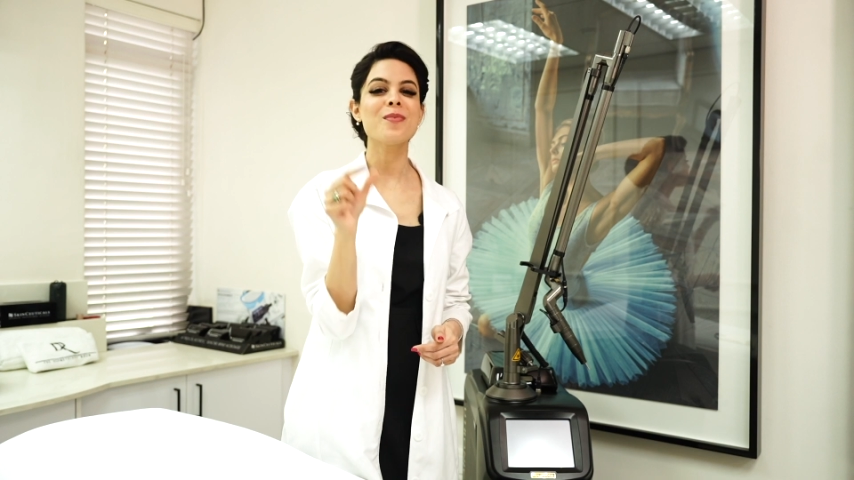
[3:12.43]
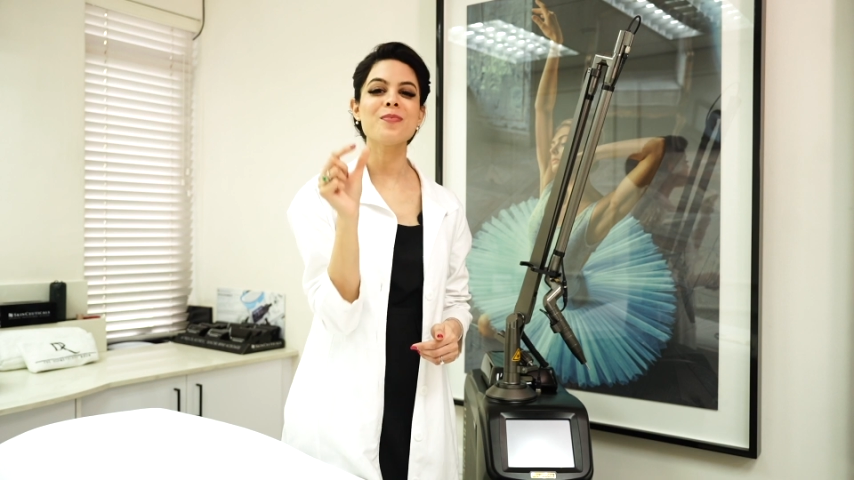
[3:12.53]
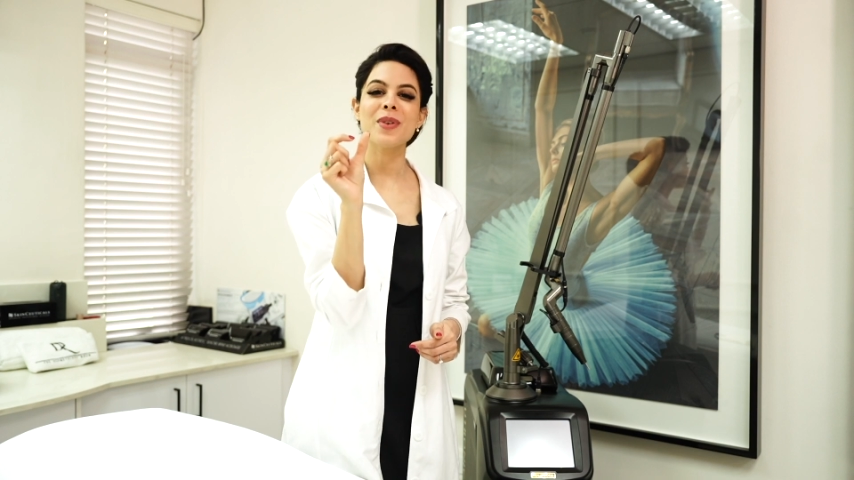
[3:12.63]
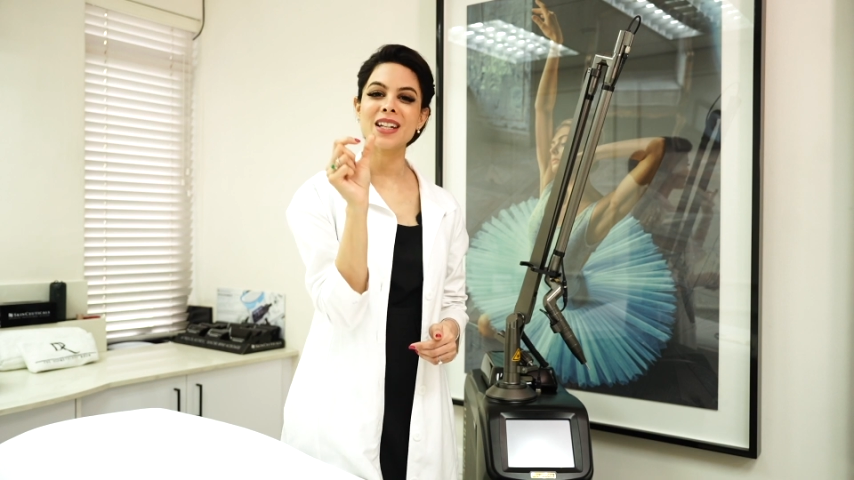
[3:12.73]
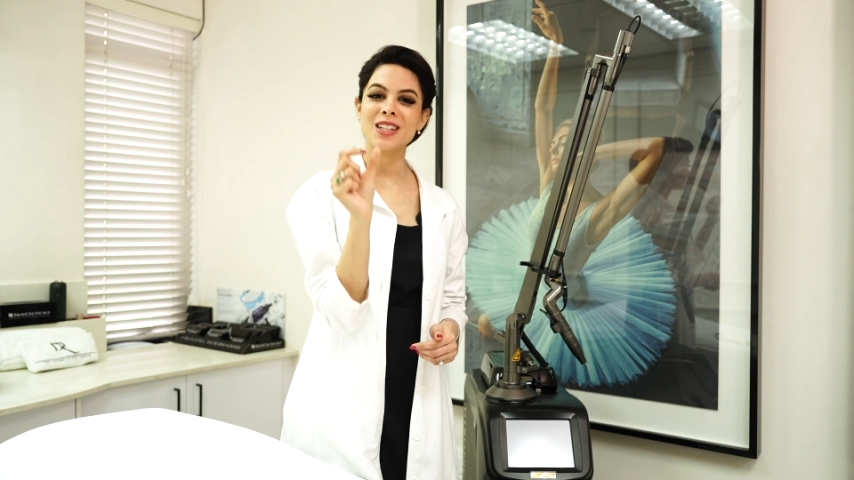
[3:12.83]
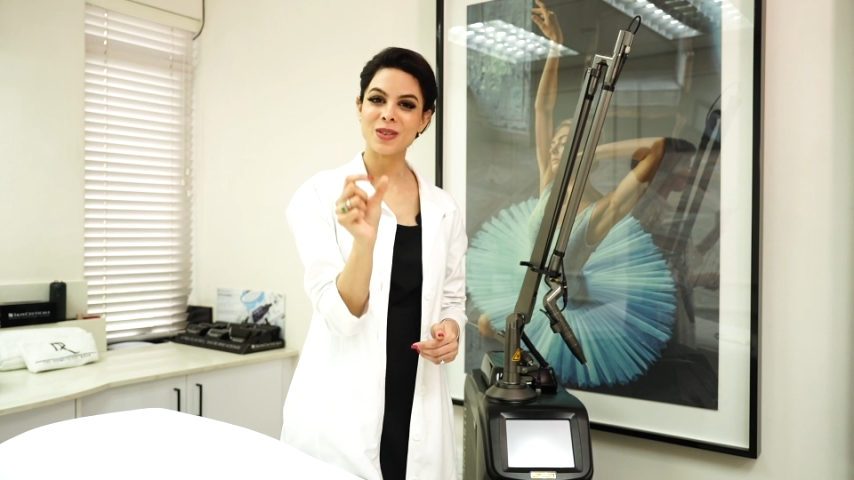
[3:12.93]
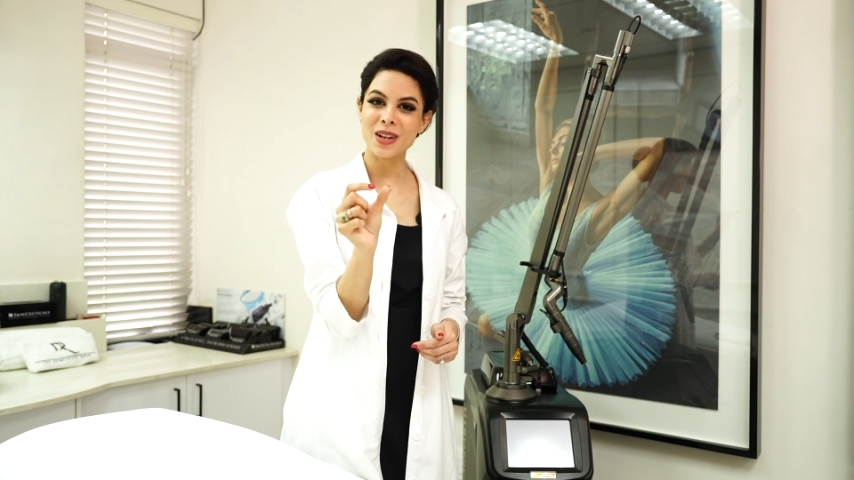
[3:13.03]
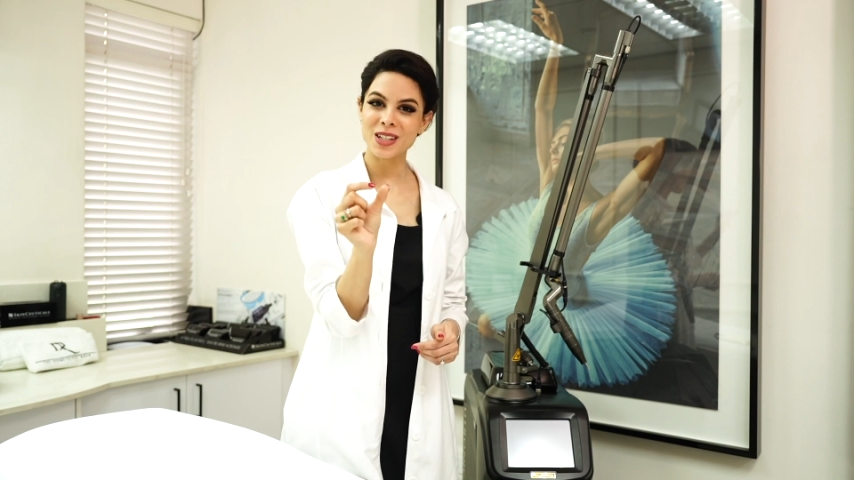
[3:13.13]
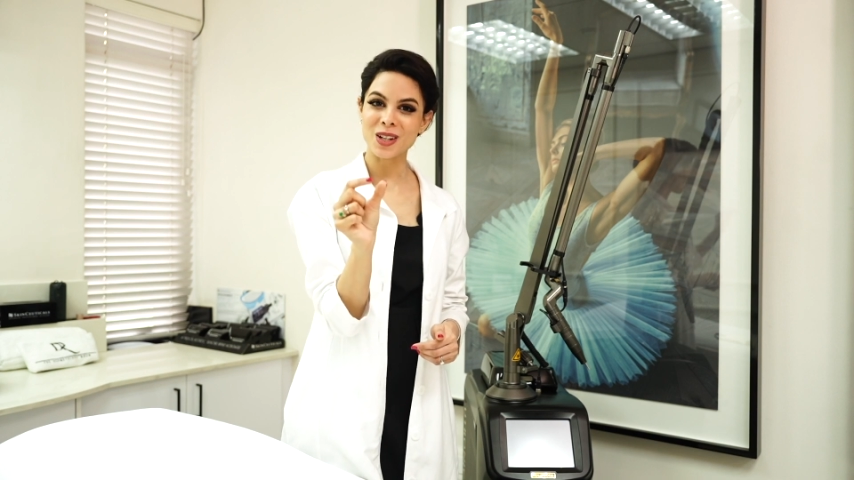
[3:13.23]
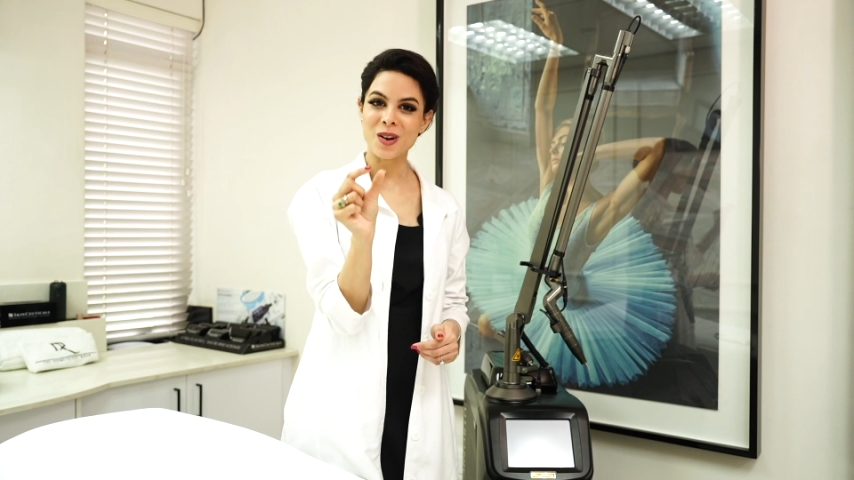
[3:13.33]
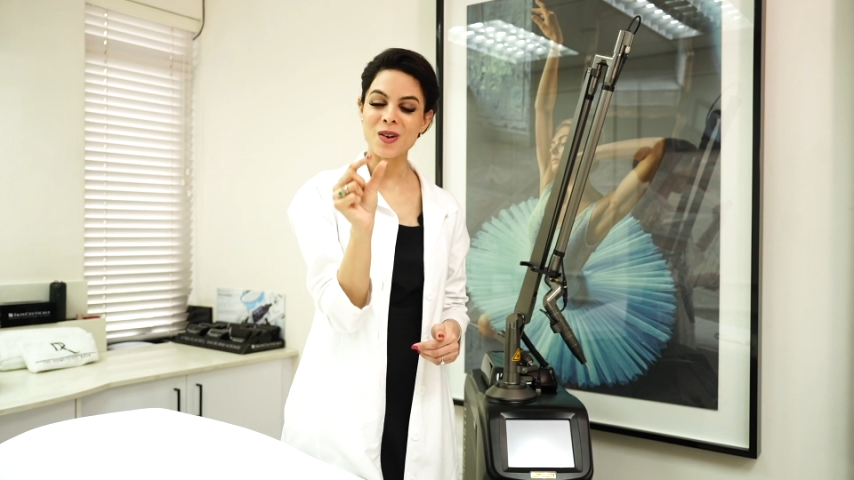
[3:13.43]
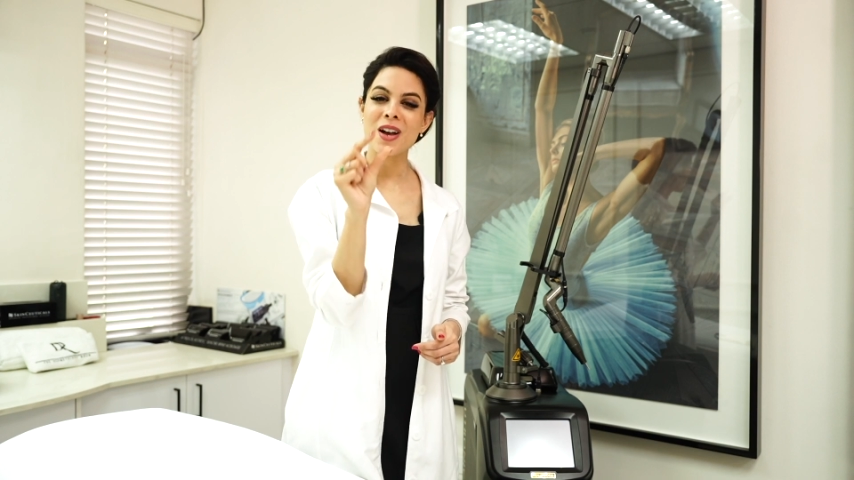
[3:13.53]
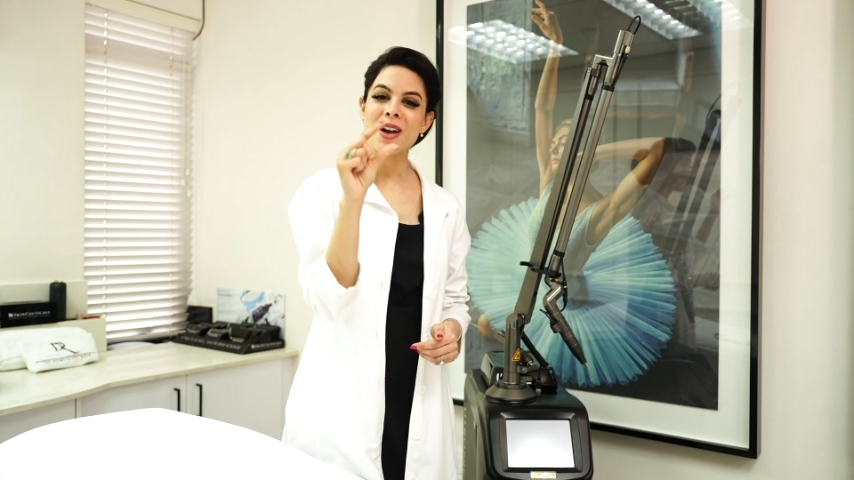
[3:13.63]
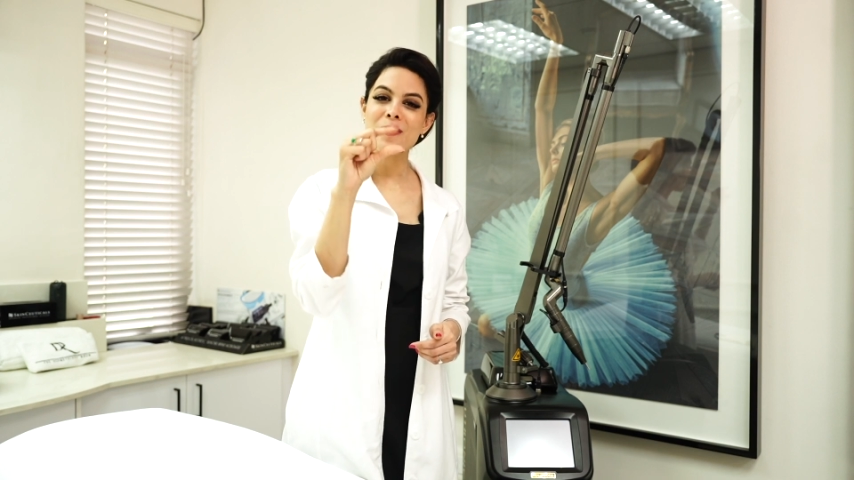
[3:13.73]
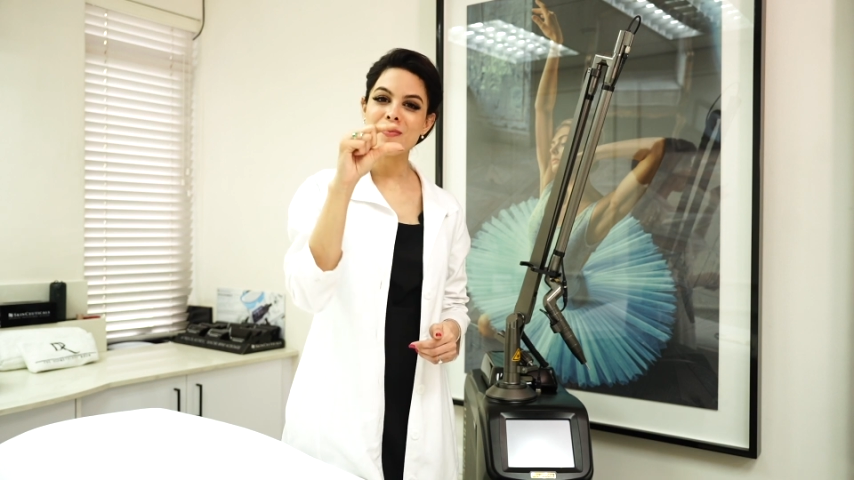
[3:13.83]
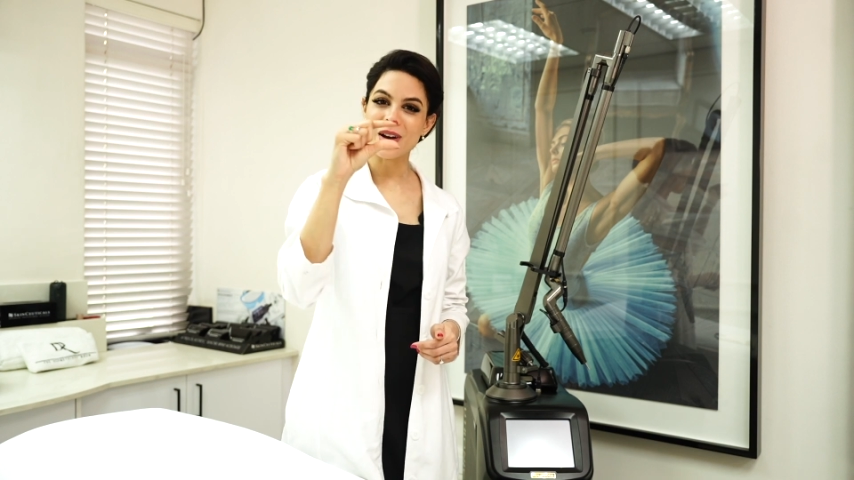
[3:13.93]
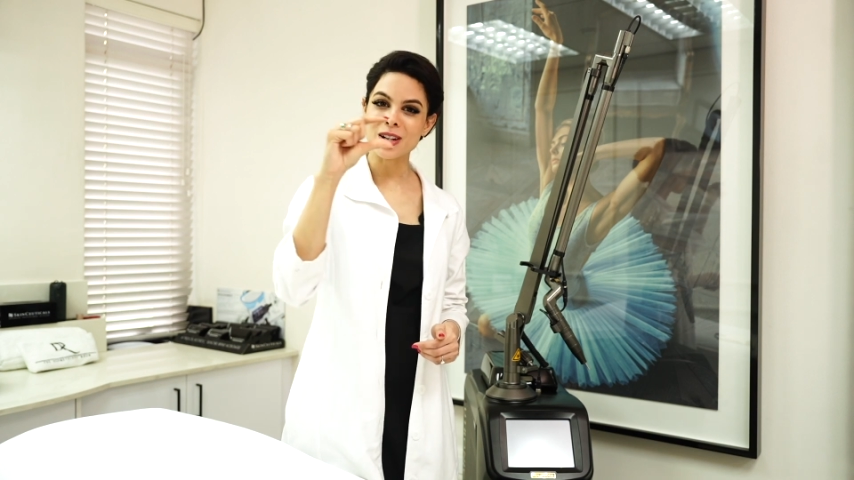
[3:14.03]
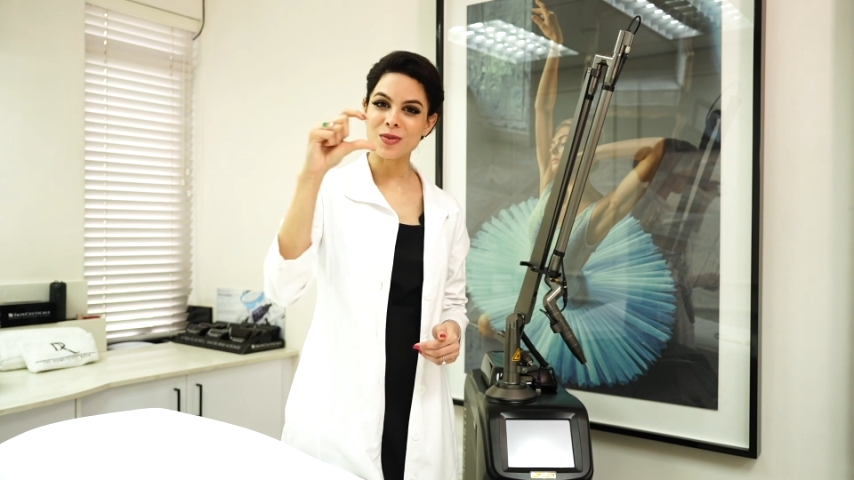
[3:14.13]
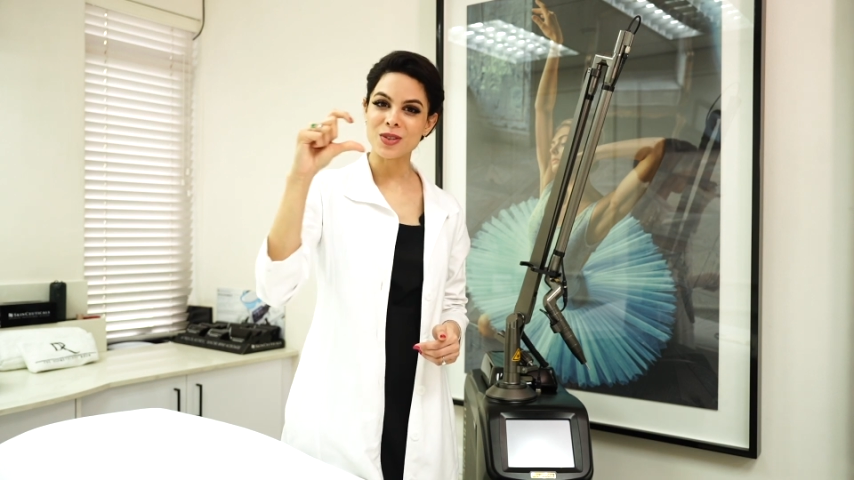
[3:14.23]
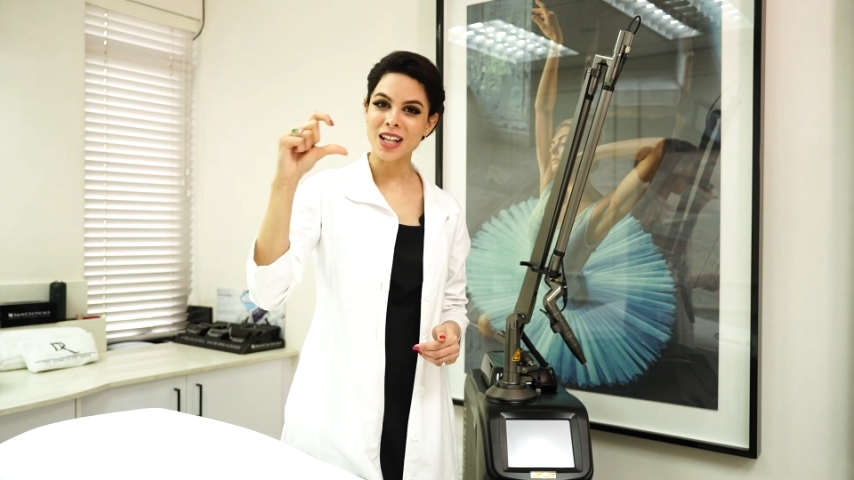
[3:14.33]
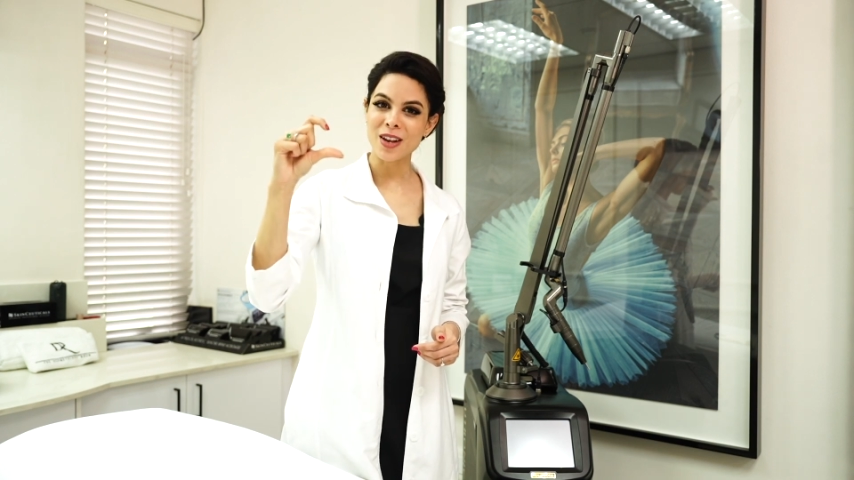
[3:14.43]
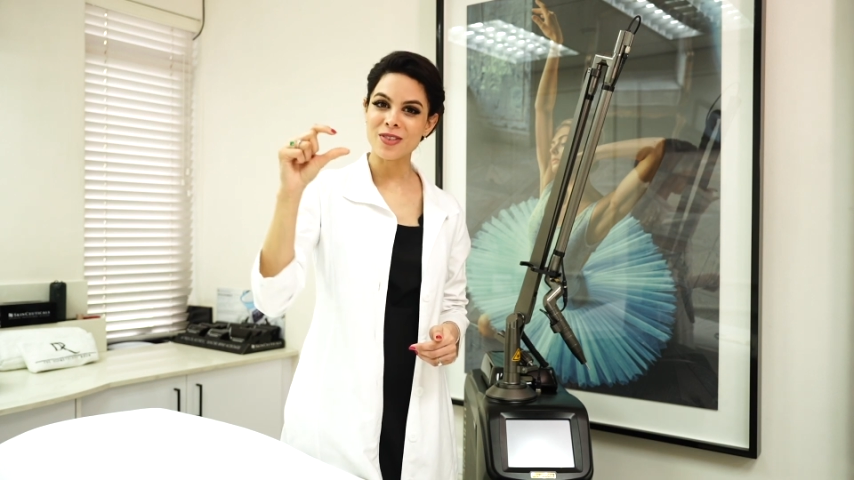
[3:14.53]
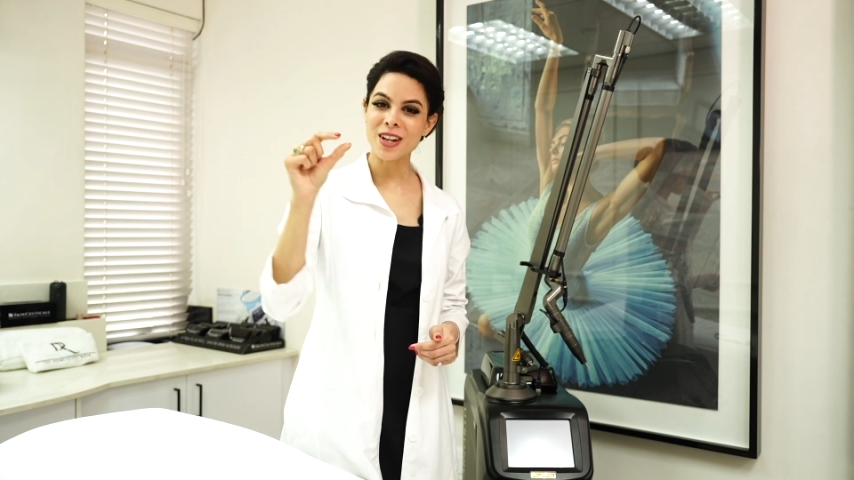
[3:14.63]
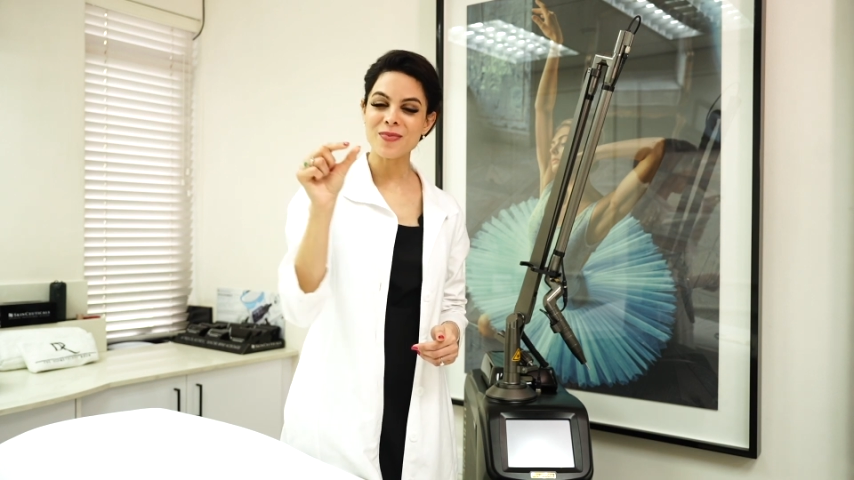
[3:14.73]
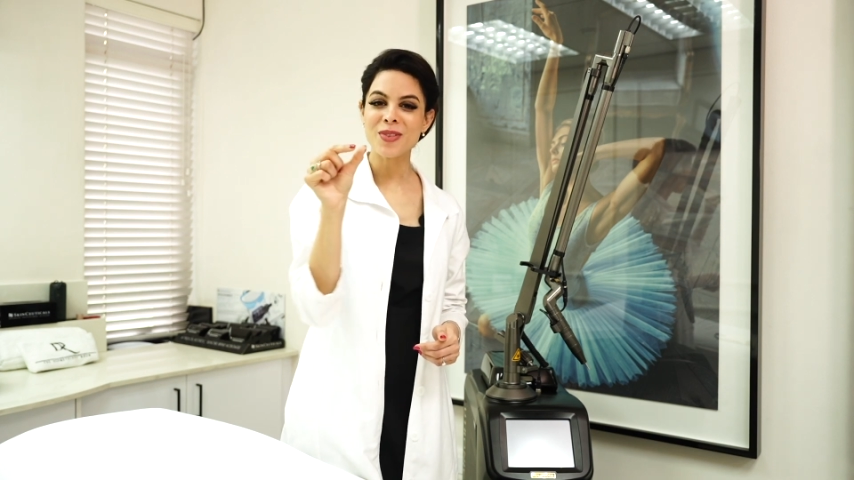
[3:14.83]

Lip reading: but it's doing so much more safely